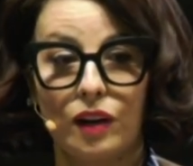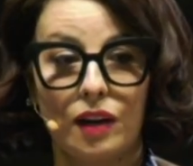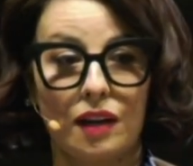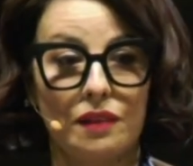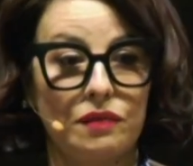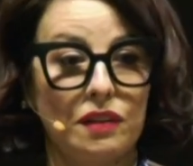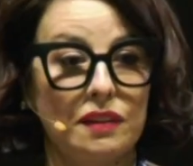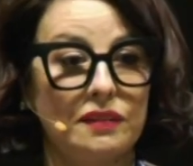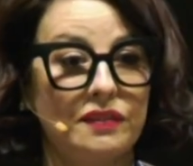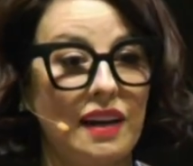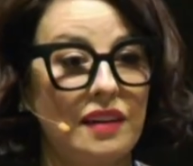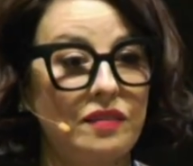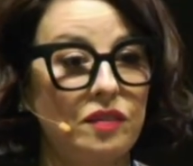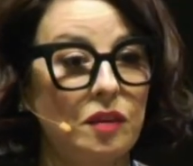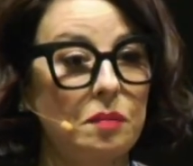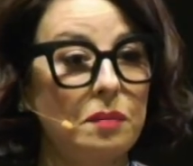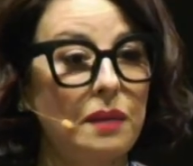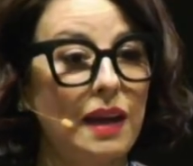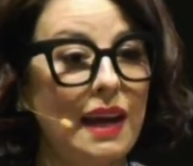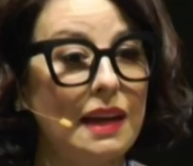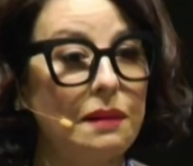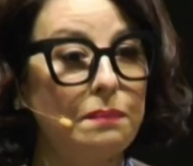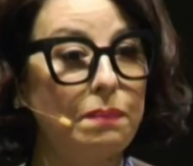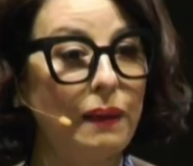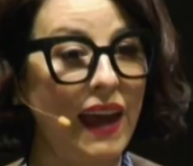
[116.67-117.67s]
If you've ever
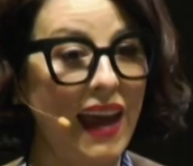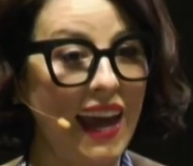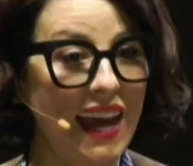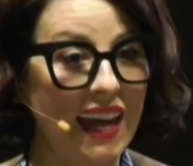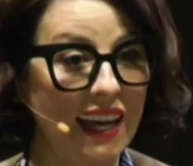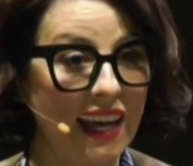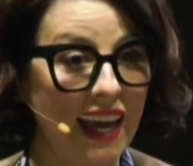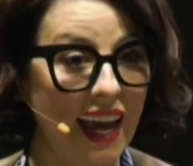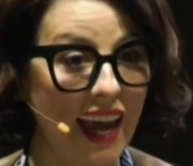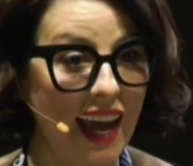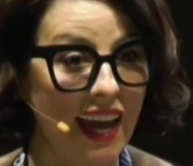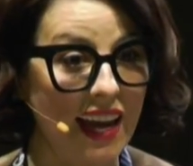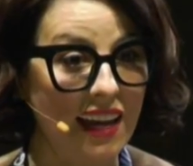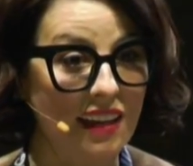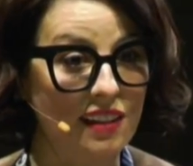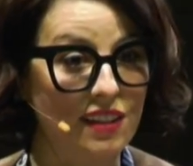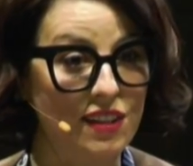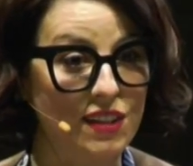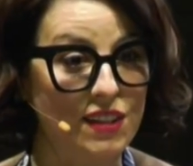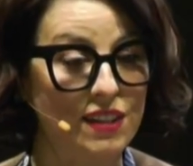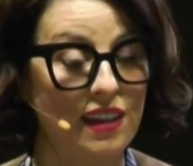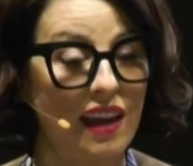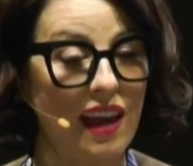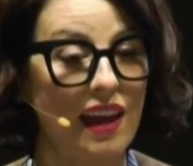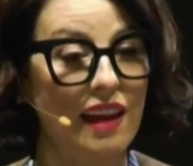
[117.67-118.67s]
made
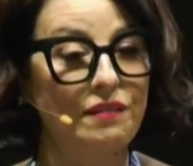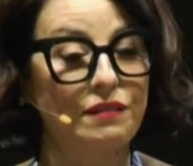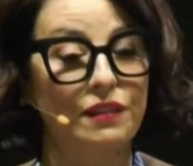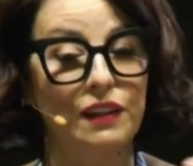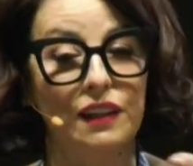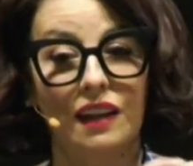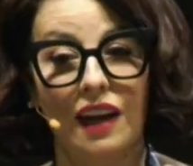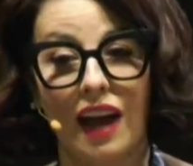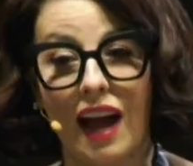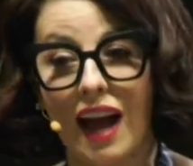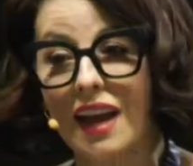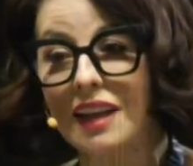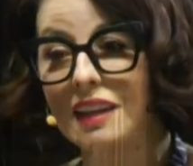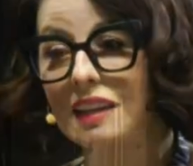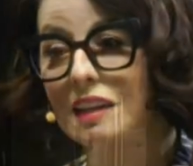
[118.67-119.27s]
pancakes and forgotten